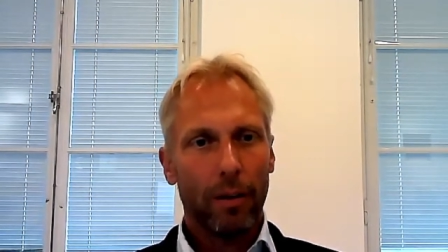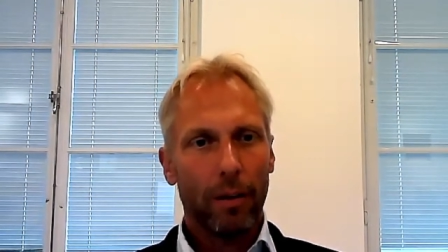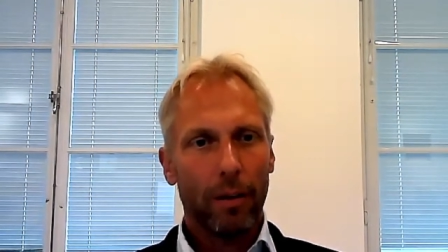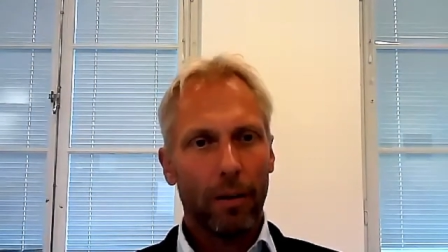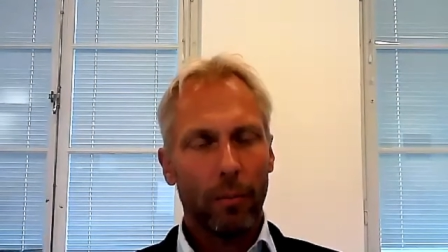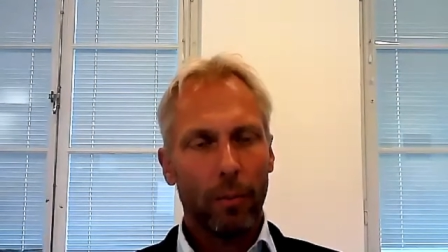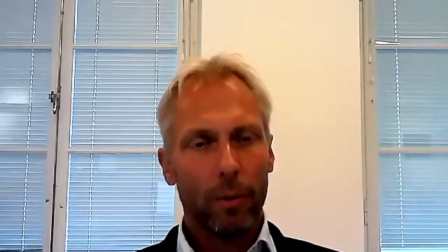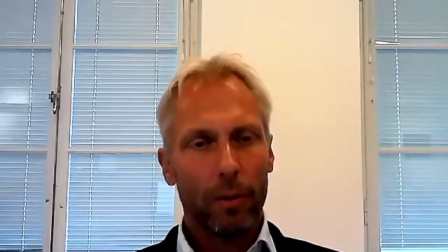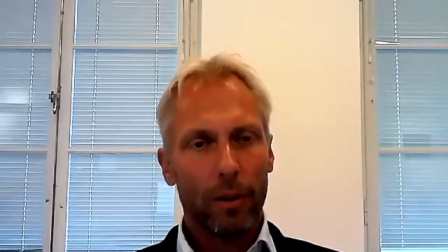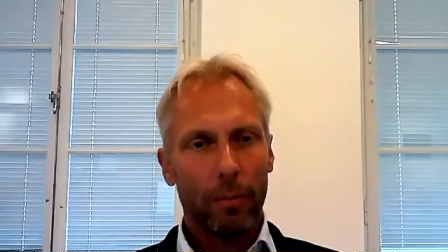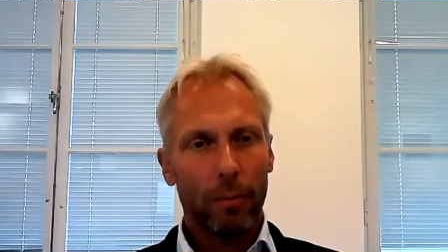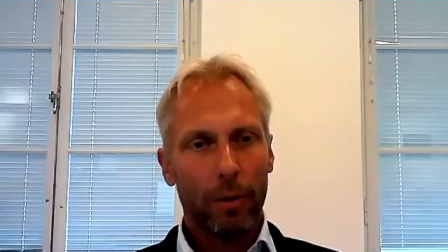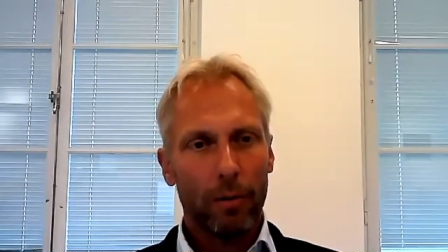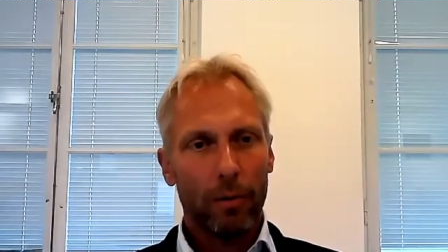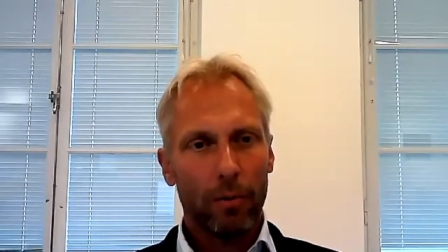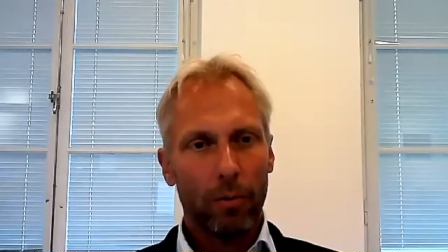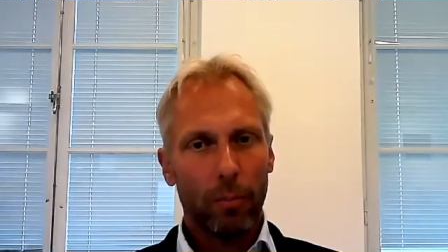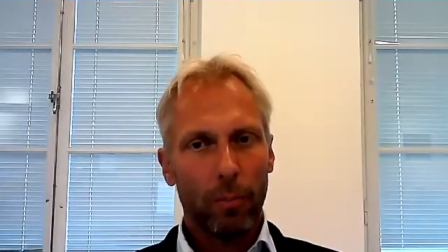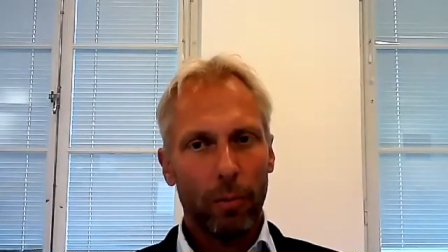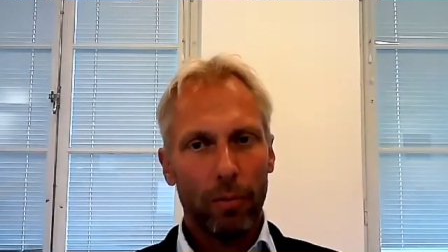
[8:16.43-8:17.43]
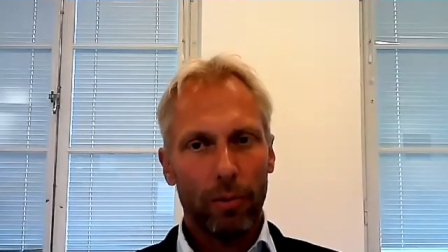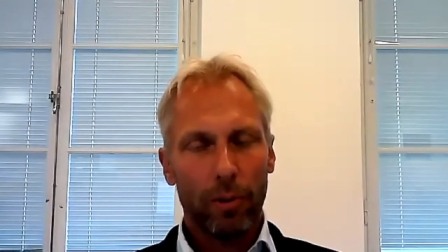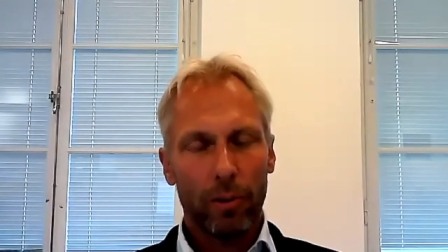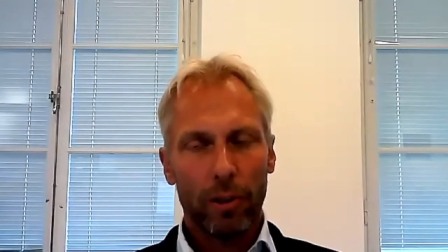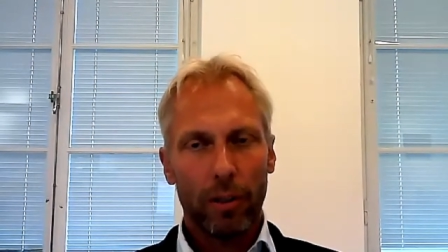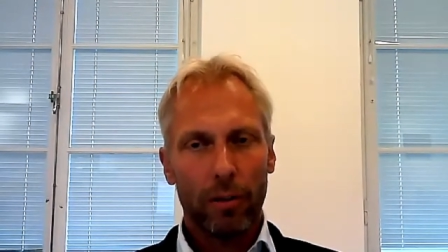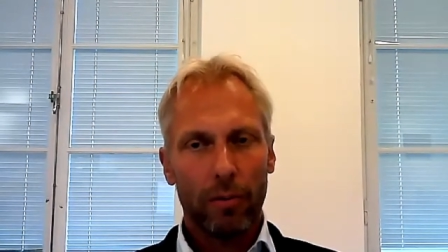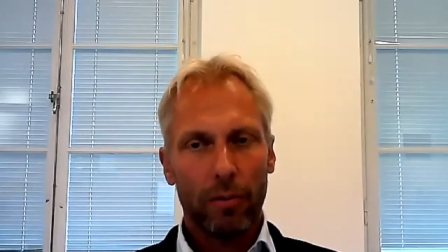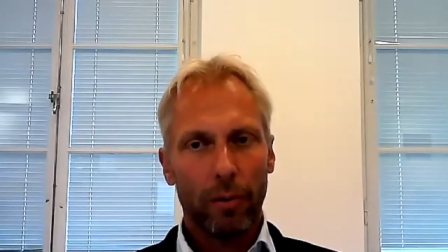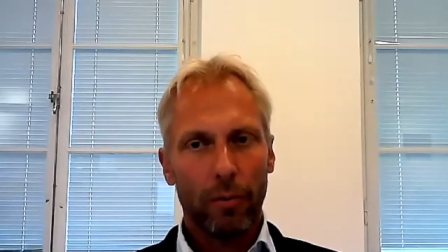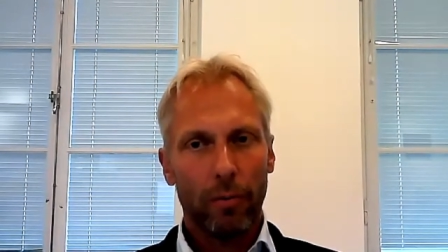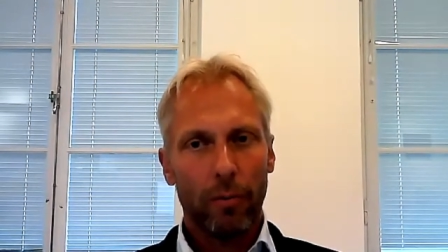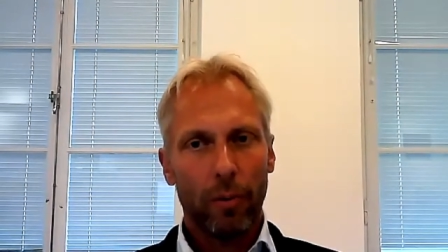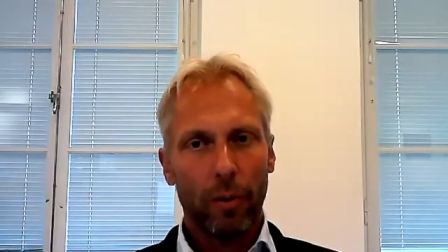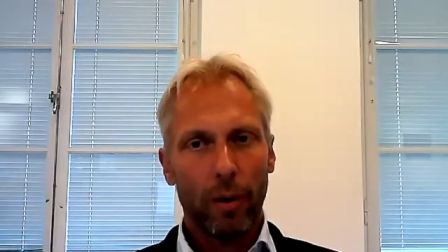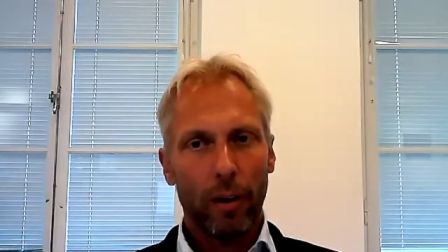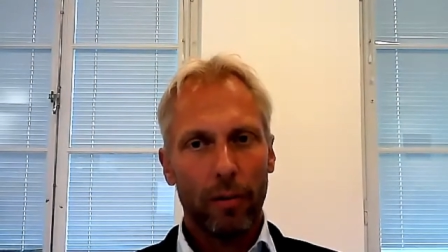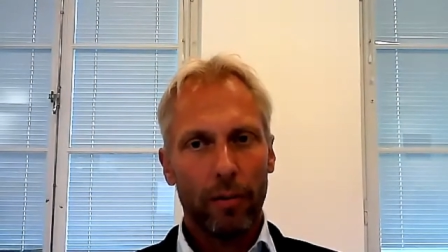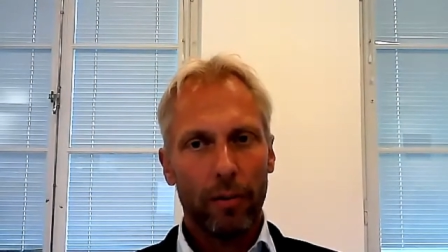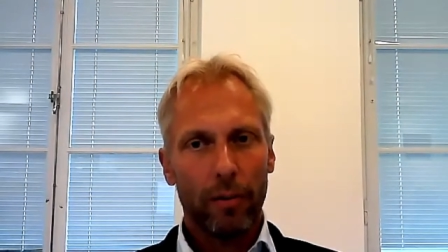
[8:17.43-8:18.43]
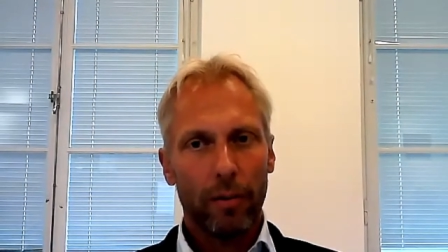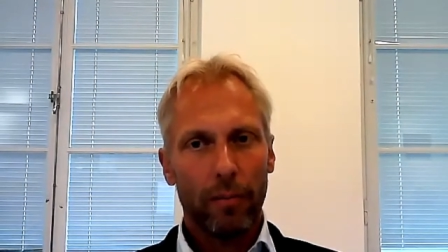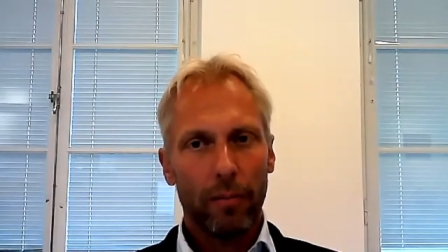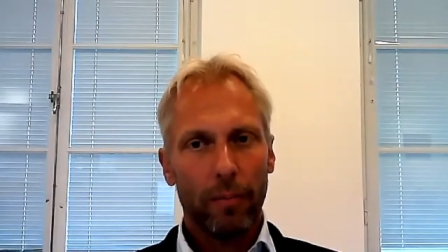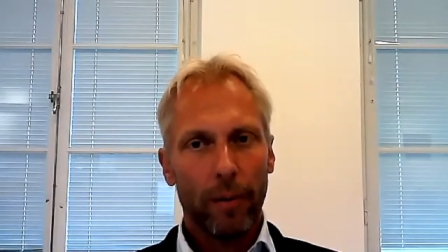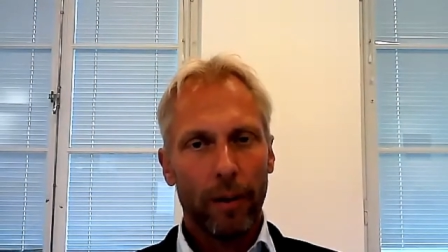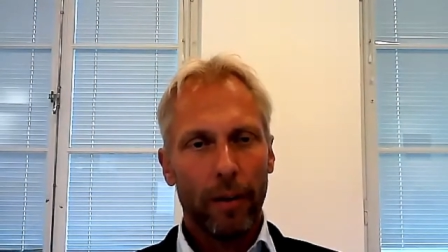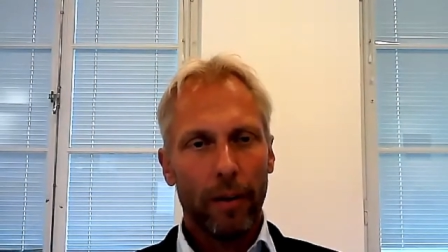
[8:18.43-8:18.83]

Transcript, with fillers: uh, which have been super successful for us.